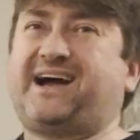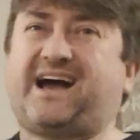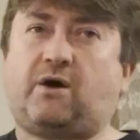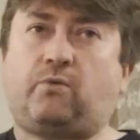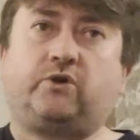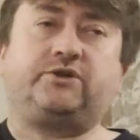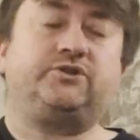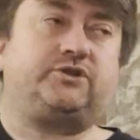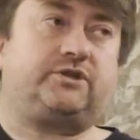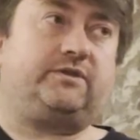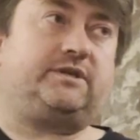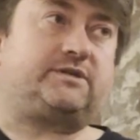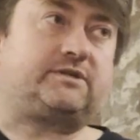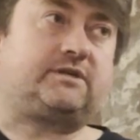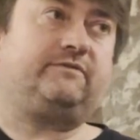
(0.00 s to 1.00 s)
I wouldn't do
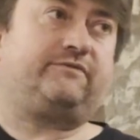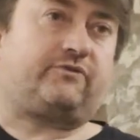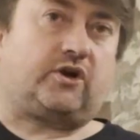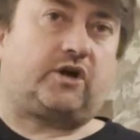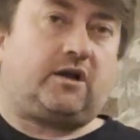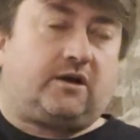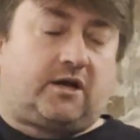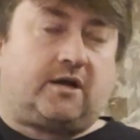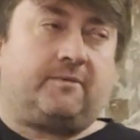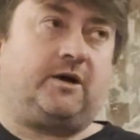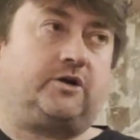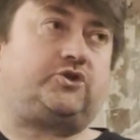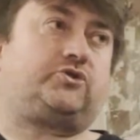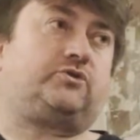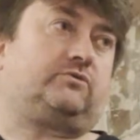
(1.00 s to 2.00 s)
this for a
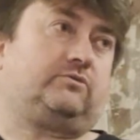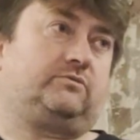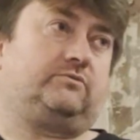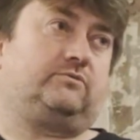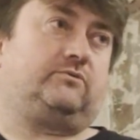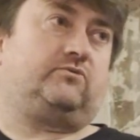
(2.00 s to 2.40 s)
commercial,